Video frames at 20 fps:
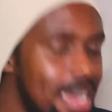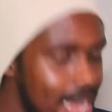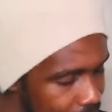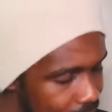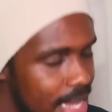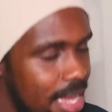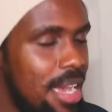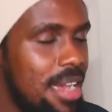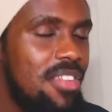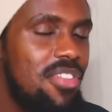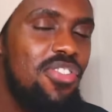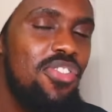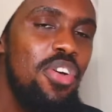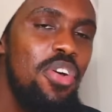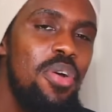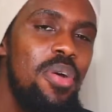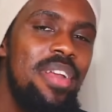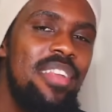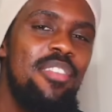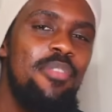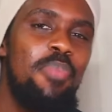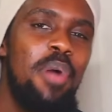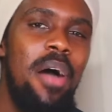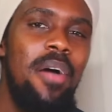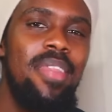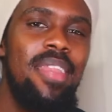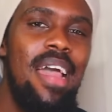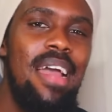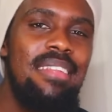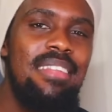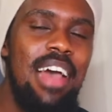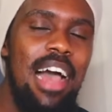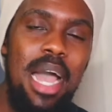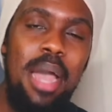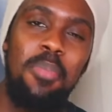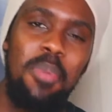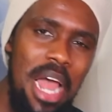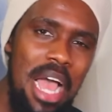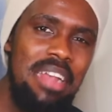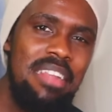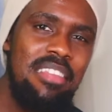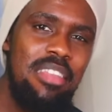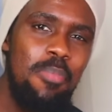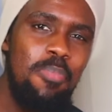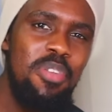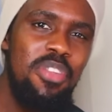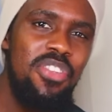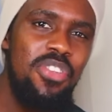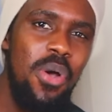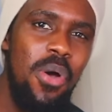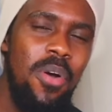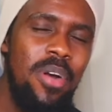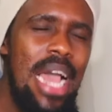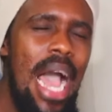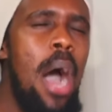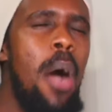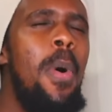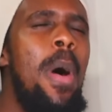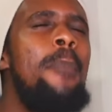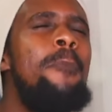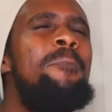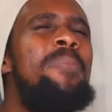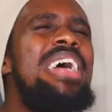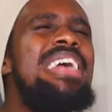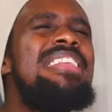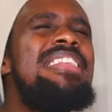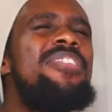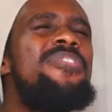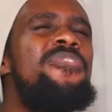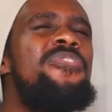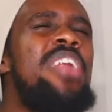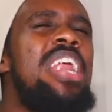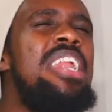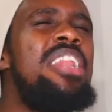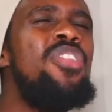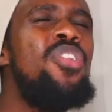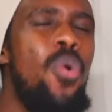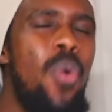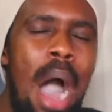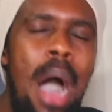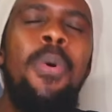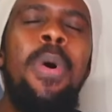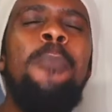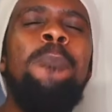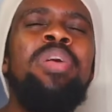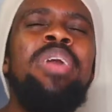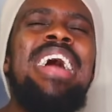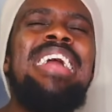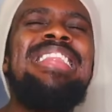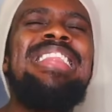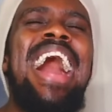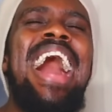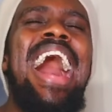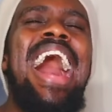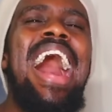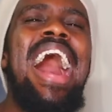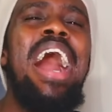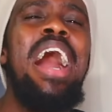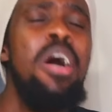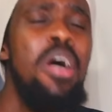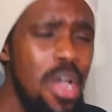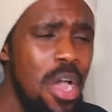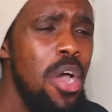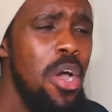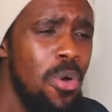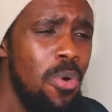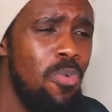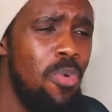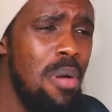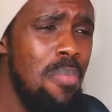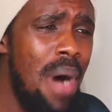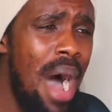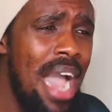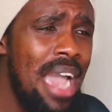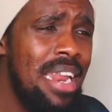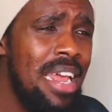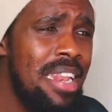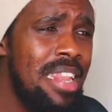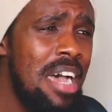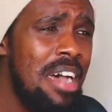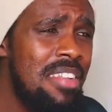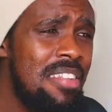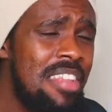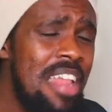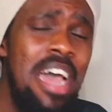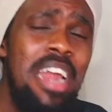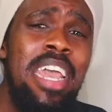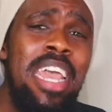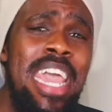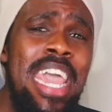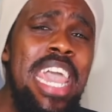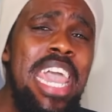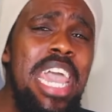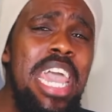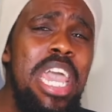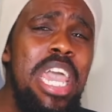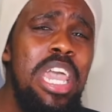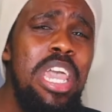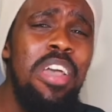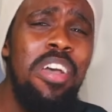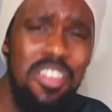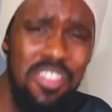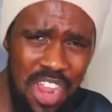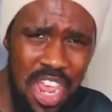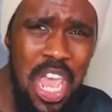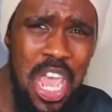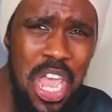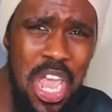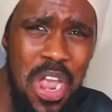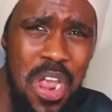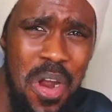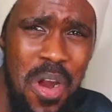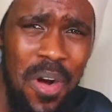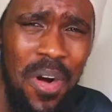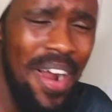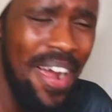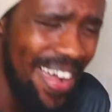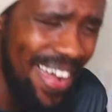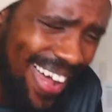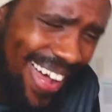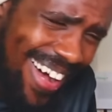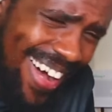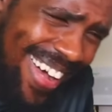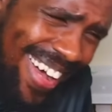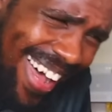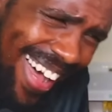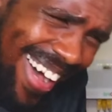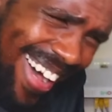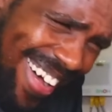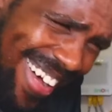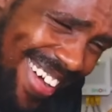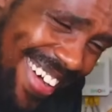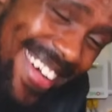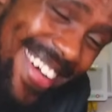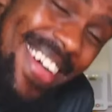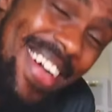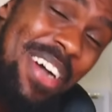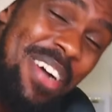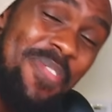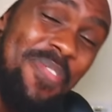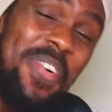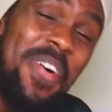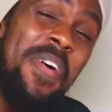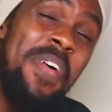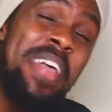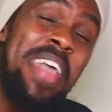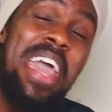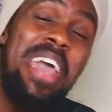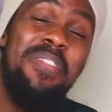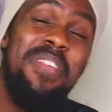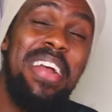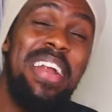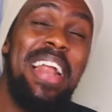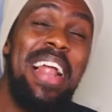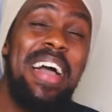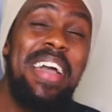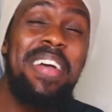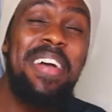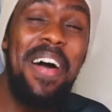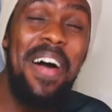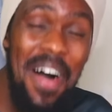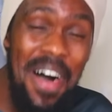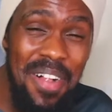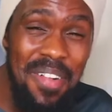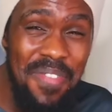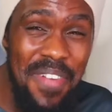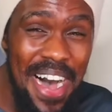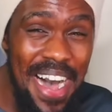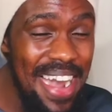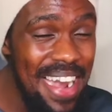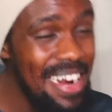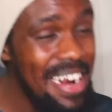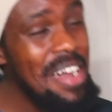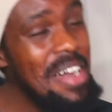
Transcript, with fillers: Yes, sir, it's about that time. Last episode, our best friend, our brother, reminded us that he is here. Bro came in like All Might,